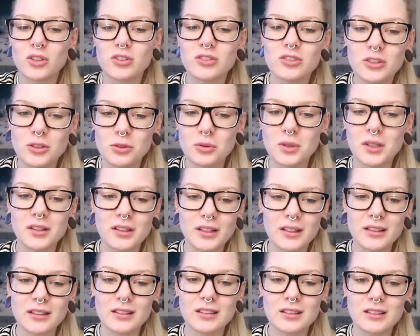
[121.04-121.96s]
just doing
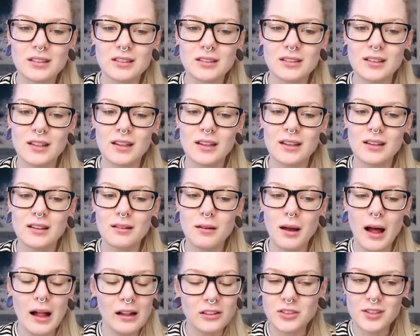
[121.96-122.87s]
this,
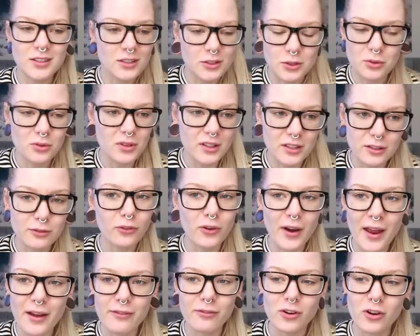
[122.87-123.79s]
I'll just do this
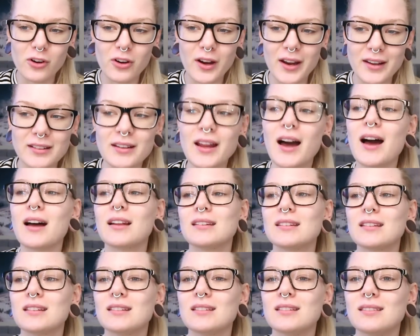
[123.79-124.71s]
forever and
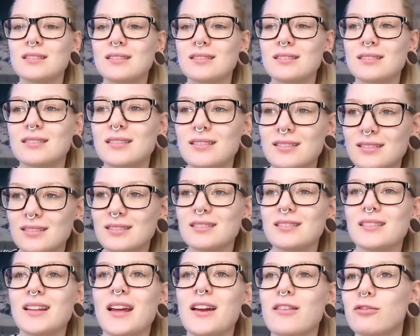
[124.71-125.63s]
not
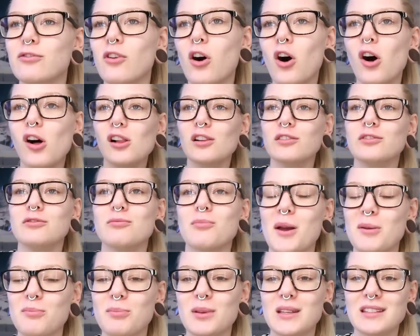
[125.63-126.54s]
evolve
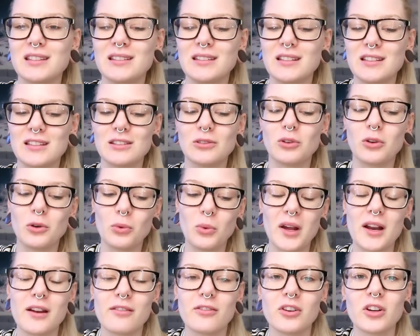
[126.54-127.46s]
my business or
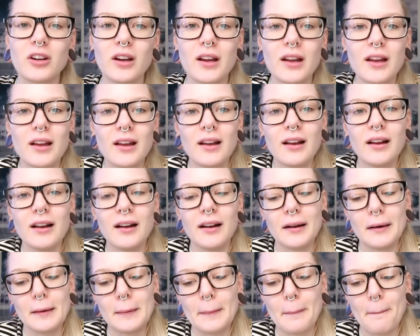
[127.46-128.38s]
whatever.
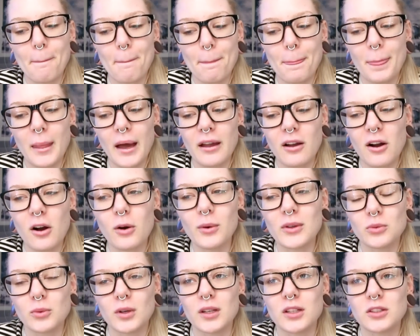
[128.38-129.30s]
I
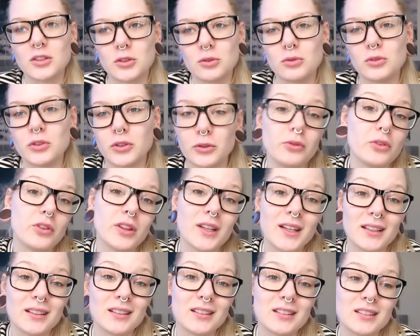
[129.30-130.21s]
always want to do new
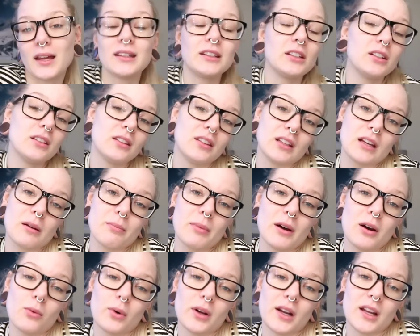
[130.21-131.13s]
things. And the good thing
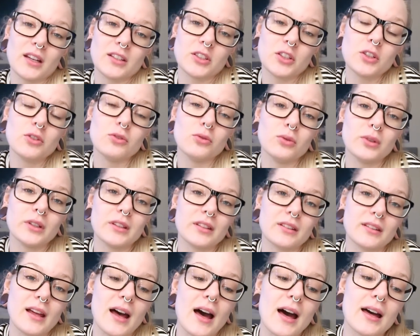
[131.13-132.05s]
about what I do
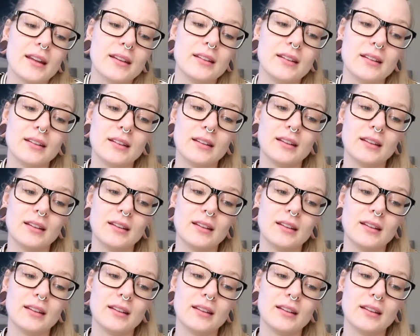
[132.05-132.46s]
is that